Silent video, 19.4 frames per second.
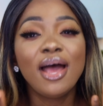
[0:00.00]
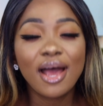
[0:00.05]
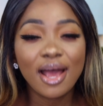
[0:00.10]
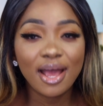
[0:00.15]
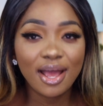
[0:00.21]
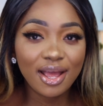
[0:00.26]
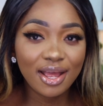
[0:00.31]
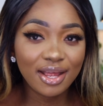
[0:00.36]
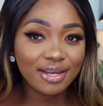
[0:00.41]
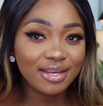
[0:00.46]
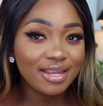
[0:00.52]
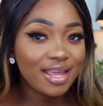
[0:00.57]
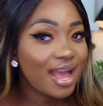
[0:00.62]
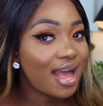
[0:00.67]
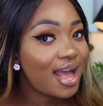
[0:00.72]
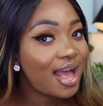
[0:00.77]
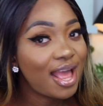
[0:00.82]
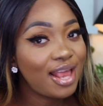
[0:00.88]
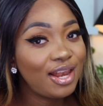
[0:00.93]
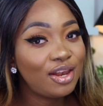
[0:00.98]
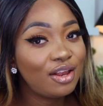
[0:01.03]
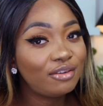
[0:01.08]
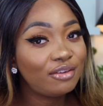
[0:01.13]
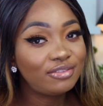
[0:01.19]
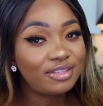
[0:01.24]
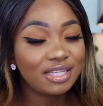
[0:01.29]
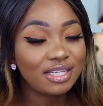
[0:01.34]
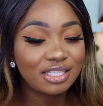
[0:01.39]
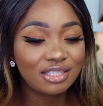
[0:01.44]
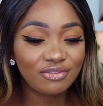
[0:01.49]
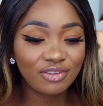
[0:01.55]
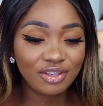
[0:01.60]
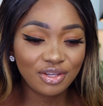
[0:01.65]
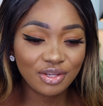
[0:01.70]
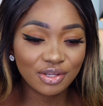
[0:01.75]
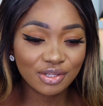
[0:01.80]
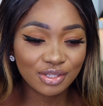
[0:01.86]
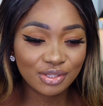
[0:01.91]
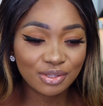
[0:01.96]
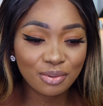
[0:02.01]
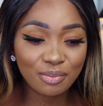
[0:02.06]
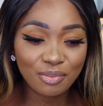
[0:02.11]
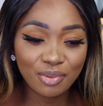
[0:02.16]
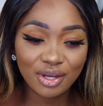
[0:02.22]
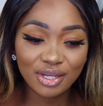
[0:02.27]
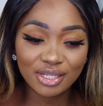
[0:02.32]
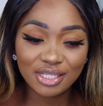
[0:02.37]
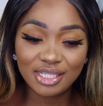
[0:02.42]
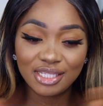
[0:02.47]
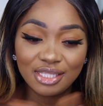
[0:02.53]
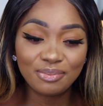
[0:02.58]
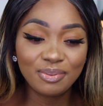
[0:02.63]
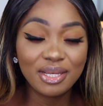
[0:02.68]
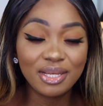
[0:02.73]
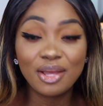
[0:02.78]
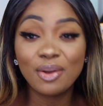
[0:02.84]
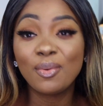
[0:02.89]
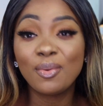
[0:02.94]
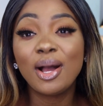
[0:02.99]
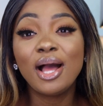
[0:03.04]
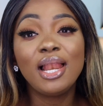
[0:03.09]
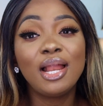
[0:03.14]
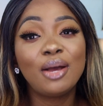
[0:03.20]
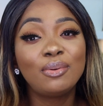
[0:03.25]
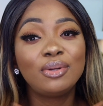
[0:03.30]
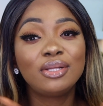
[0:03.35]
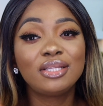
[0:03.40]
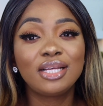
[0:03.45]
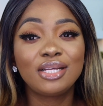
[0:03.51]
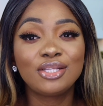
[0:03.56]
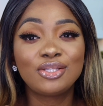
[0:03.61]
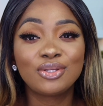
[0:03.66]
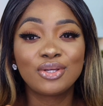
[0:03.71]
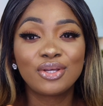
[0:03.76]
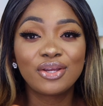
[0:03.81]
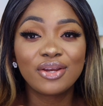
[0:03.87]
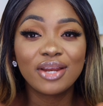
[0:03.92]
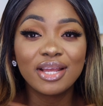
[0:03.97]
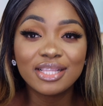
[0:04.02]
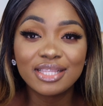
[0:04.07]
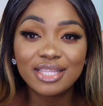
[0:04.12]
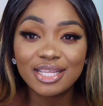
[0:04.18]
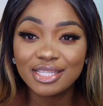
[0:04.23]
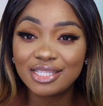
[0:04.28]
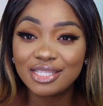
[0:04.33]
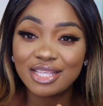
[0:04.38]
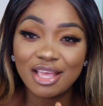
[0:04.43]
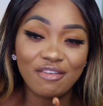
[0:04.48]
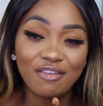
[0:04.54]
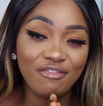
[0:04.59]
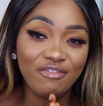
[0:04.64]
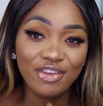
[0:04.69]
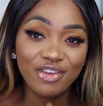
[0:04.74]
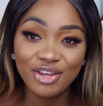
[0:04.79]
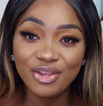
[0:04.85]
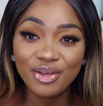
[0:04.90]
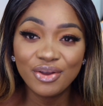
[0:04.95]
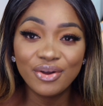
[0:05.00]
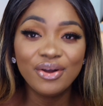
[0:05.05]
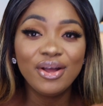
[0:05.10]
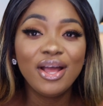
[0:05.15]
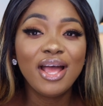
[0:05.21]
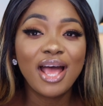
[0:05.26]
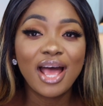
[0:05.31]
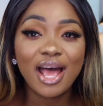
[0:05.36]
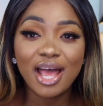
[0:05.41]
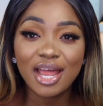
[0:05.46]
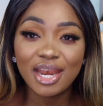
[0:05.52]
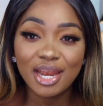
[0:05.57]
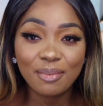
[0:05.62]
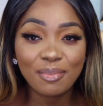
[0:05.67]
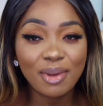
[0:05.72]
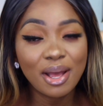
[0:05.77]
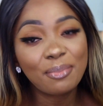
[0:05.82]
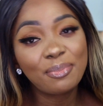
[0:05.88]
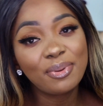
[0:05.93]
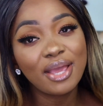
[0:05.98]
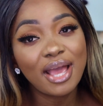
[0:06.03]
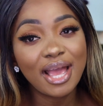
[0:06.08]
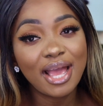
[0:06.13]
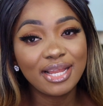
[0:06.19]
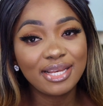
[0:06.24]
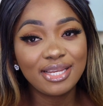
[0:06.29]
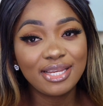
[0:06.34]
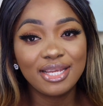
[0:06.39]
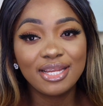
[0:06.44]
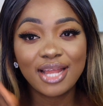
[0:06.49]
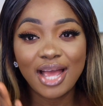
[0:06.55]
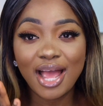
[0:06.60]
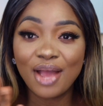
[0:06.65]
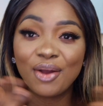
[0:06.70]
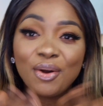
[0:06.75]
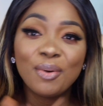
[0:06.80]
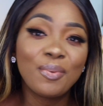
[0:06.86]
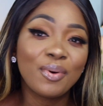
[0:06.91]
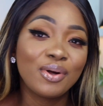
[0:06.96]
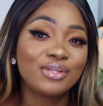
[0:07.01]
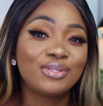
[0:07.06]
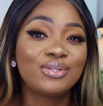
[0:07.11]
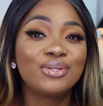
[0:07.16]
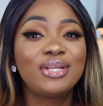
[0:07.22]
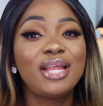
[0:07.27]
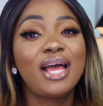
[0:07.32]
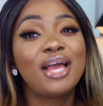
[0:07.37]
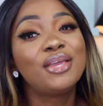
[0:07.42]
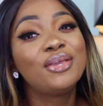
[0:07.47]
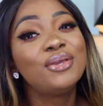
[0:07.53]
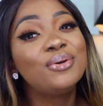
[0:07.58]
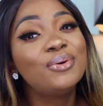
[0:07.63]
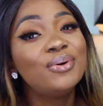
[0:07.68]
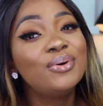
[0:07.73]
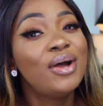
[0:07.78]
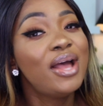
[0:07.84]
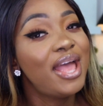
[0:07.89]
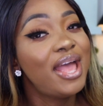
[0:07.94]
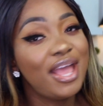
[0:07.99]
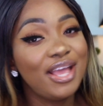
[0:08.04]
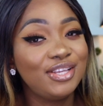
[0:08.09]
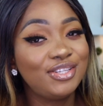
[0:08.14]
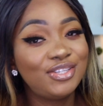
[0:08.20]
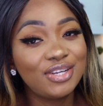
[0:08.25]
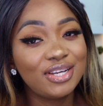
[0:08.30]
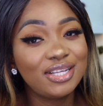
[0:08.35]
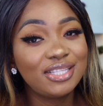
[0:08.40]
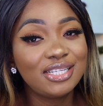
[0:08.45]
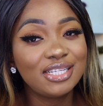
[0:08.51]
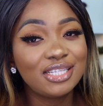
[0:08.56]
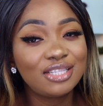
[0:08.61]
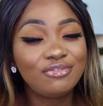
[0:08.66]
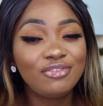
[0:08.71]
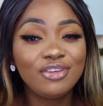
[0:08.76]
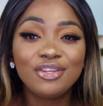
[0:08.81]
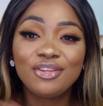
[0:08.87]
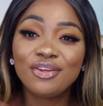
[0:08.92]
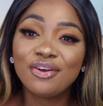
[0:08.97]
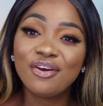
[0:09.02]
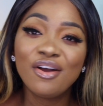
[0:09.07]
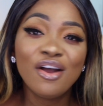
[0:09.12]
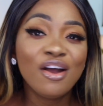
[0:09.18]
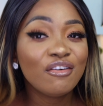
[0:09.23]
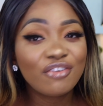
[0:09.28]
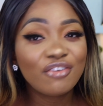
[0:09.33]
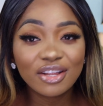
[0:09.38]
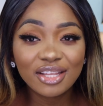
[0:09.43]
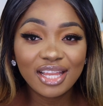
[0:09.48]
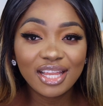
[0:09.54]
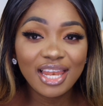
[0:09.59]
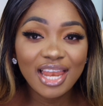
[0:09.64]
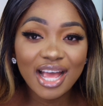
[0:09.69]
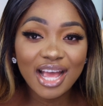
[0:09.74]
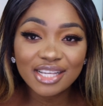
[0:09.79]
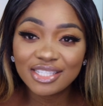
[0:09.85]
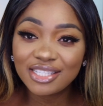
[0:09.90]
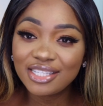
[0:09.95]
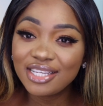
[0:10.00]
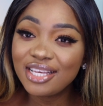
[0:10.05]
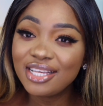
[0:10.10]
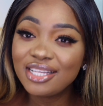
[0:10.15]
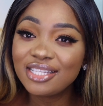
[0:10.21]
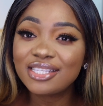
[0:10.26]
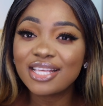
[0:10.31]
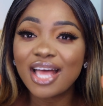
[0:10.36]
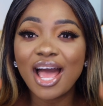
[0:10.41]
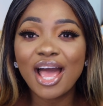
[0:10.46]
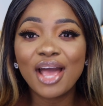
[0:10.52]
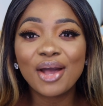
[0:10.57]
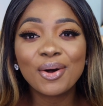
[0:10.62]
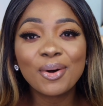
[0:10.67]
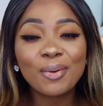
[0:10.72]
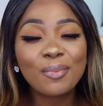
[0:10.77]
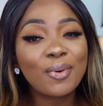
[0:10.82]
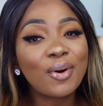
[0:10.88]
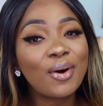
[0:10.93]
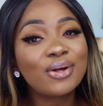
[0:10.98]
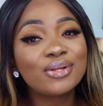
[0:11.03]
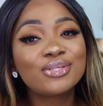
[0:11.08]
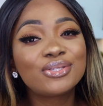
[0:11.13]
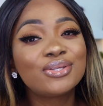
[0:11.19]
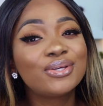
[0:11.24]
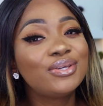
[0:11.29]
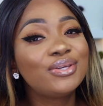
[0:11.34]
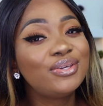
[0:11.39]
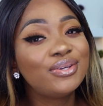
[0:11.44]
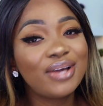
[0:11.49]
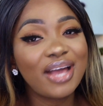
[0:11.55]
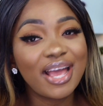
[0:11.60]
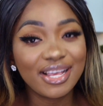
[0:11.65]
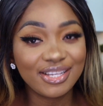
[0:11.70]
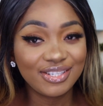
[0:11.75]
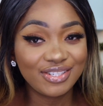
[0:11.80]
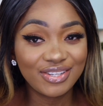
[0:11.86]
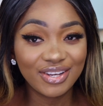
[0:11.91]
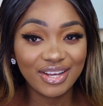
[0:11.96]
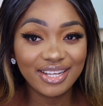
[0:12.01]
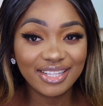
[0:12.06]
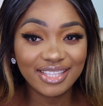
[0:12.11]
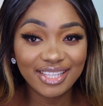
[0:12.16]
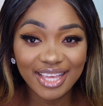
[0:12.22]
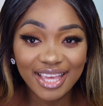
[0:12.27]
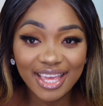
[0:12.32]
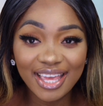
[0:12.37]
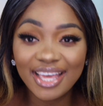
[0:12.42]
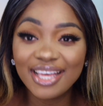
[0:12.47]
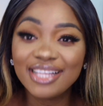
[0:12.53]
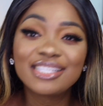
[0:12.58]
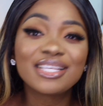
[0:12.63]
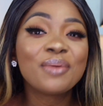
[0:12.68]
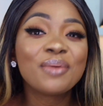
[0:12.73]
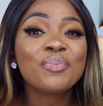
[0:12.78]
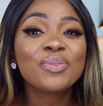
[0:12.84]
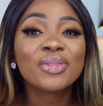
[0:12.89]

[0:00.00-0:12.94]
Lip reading: And yeah, I love this video so much. It's been a while I wanted to create this video and I'm happy I did. I hope also that you enjoyed this video. For the lashes, I hope also you enjoyed it.